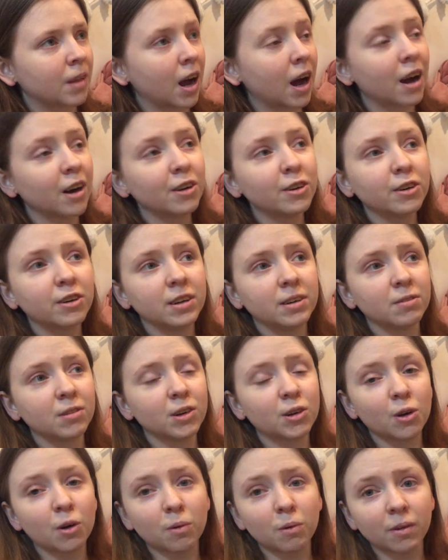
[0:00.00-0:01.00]
I don't even
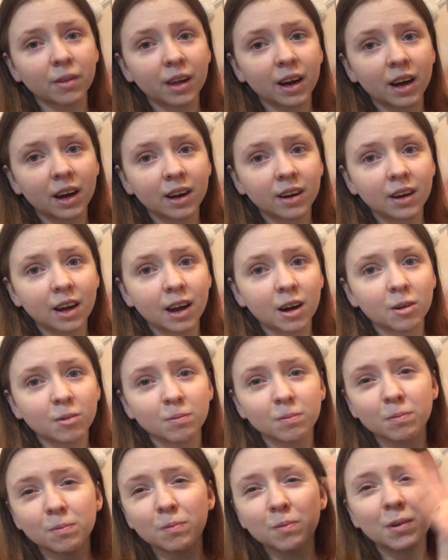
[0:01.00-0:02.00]
know what they are now.
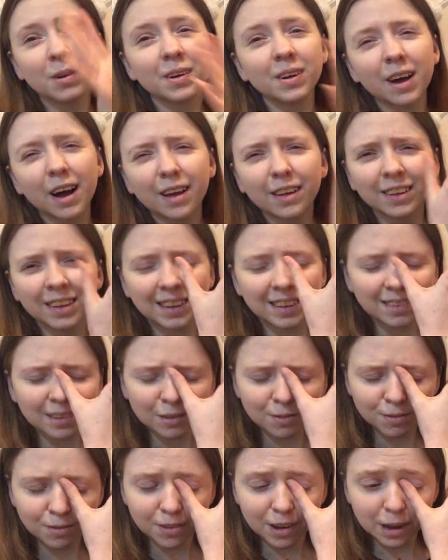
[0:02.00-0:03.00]
What is
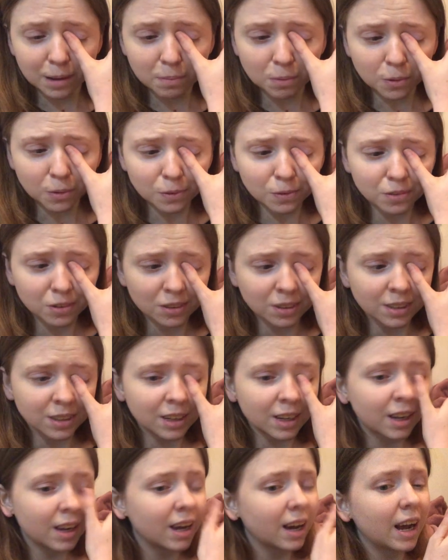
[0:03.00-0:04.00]
it, Fabled?
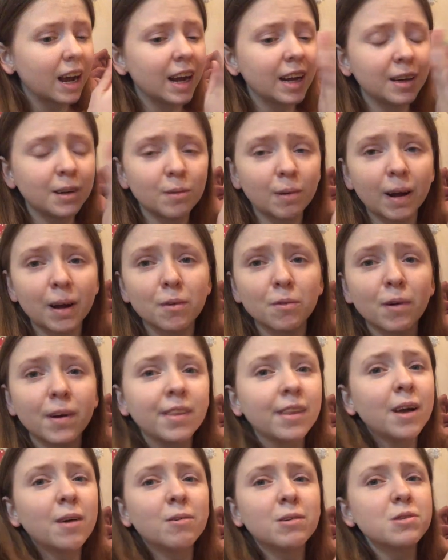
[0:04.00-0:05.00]
Anyway, when
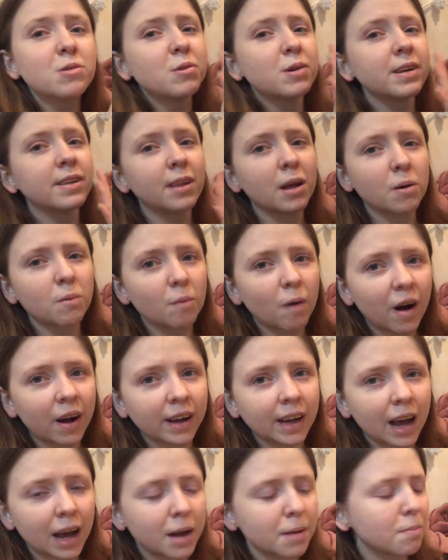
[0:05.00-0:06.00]
they were doing their
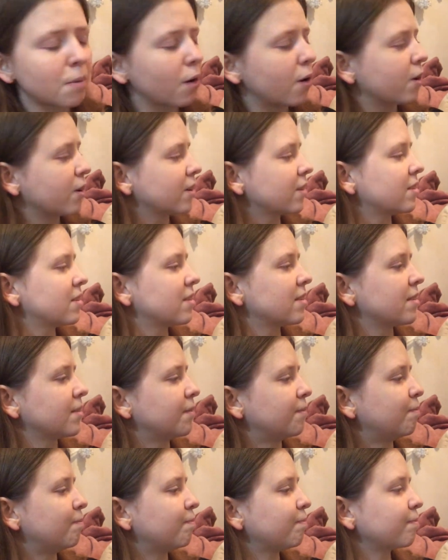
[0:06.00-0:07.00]
YA box,
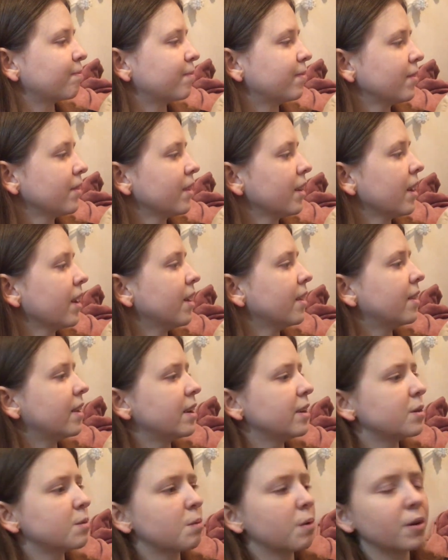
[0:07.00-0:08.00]

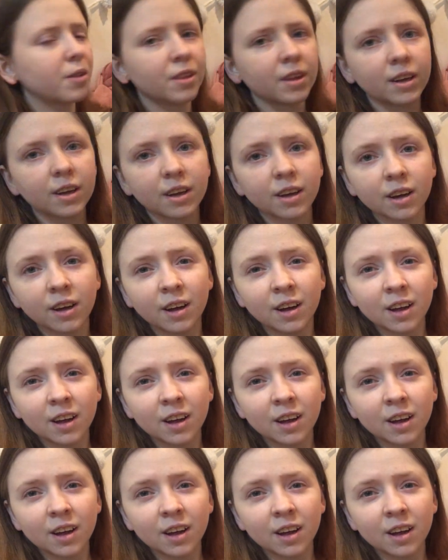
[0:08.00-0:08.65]
these were the